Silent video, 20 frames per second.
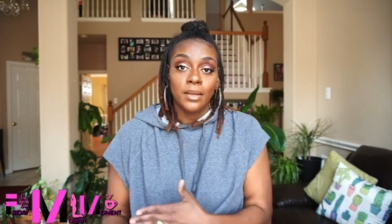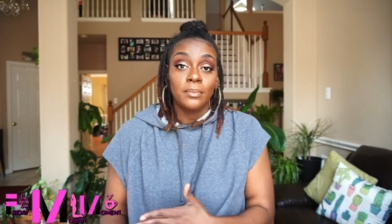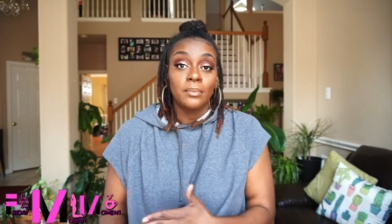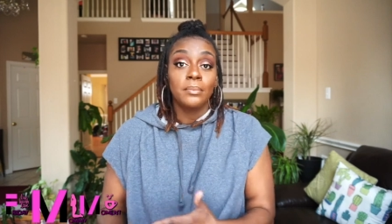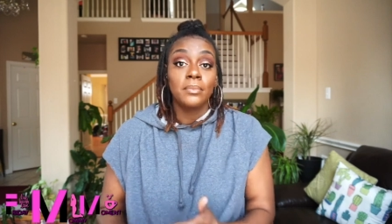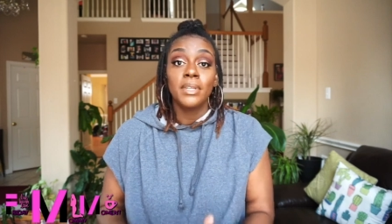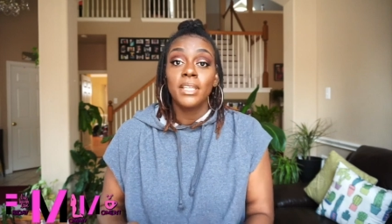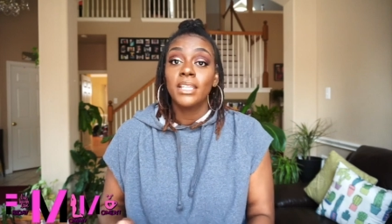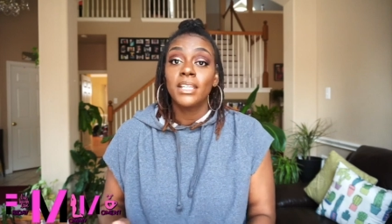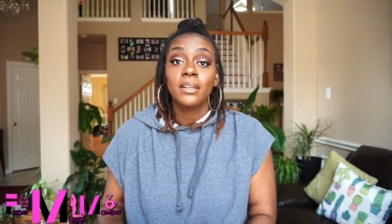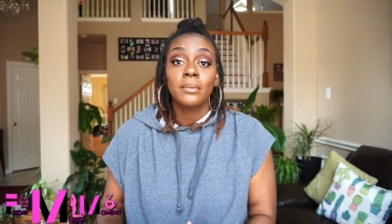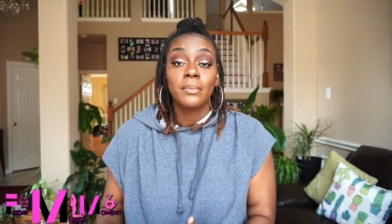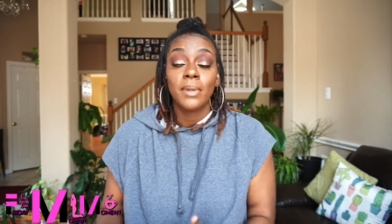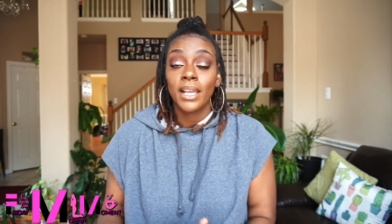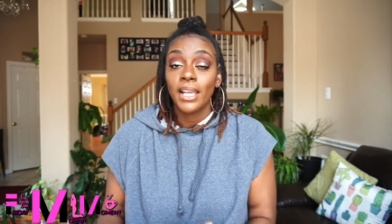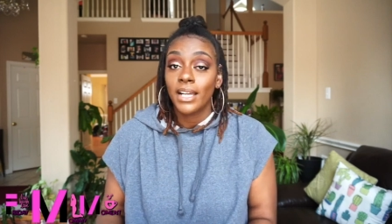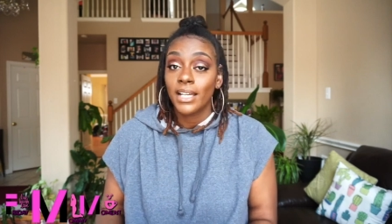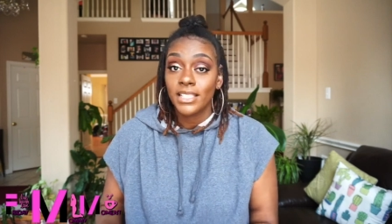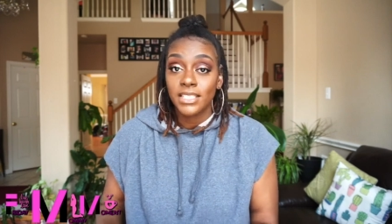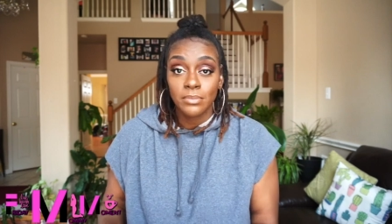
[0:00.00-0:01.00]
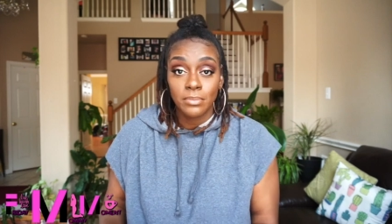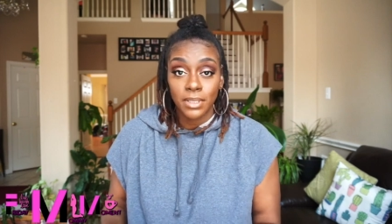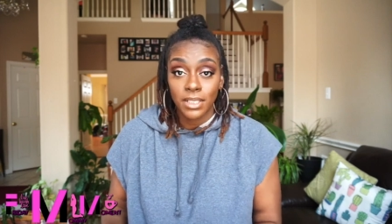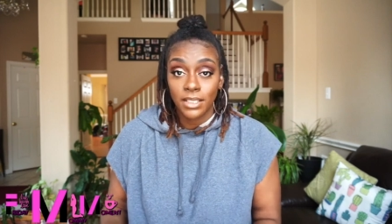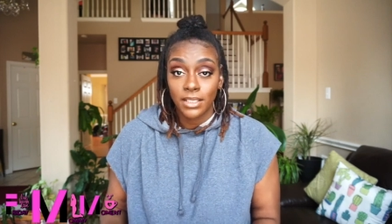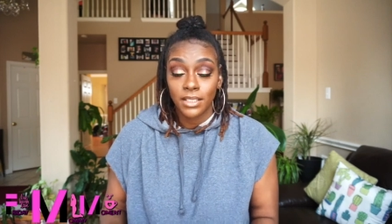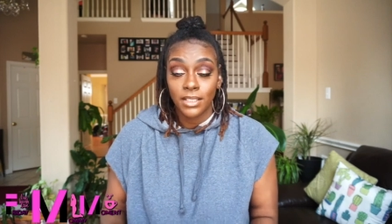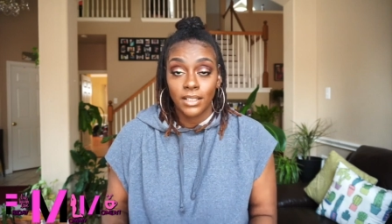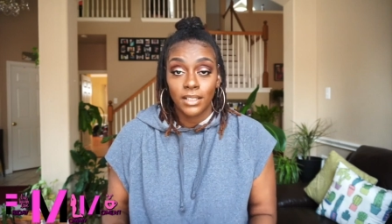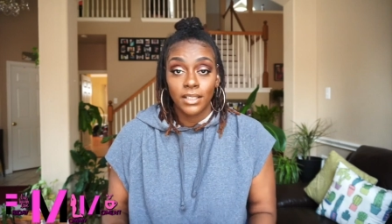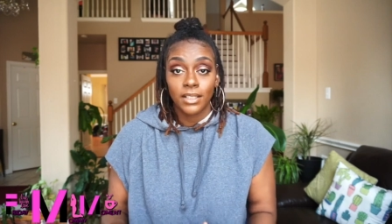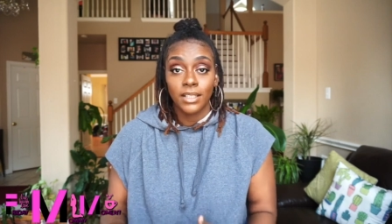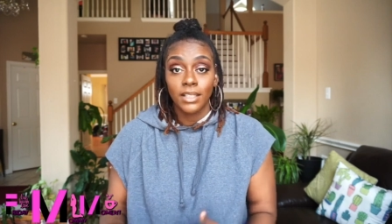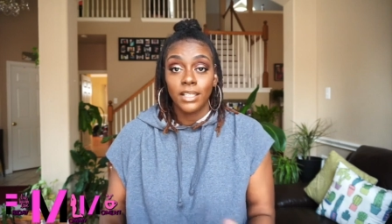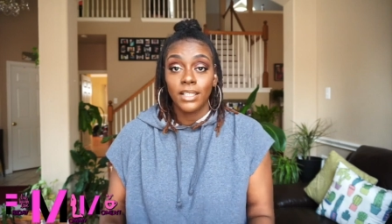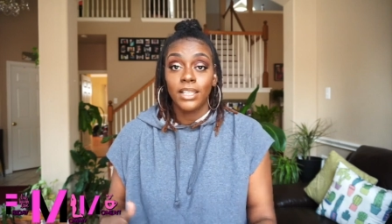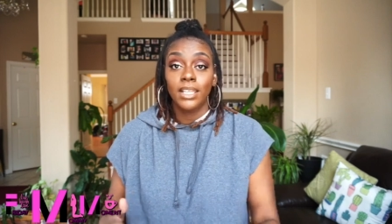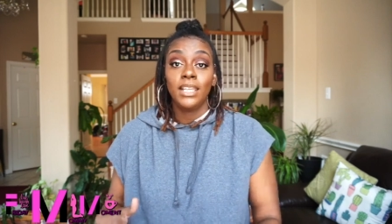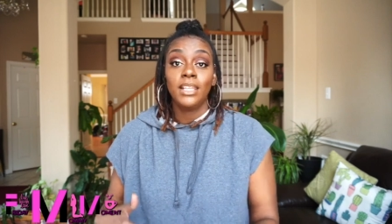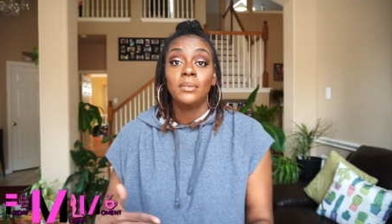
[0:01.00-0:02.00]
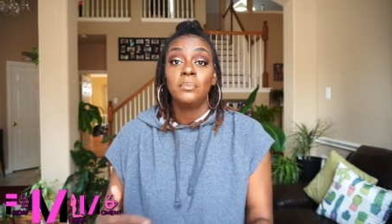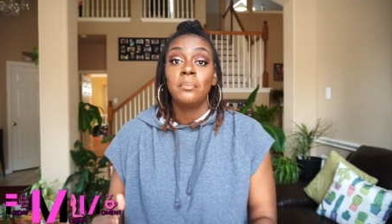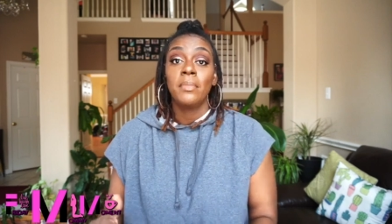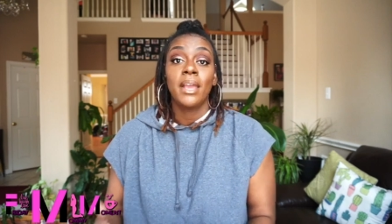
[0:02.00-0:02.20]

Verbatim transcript: Meeting my husband, getting